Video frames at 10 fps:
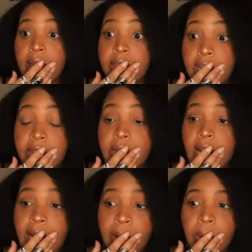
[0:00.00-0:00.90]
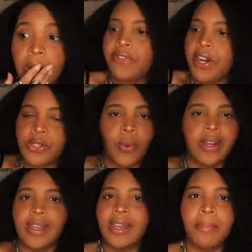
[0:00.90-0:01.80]
There you go. First
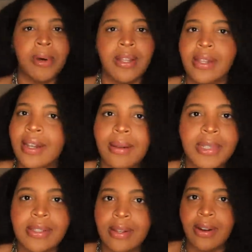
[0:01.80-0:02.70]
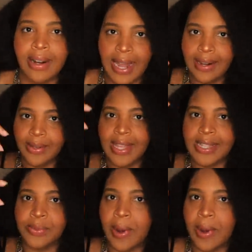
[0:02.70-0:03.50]
one to get a bullet in him is Laurie. I know that's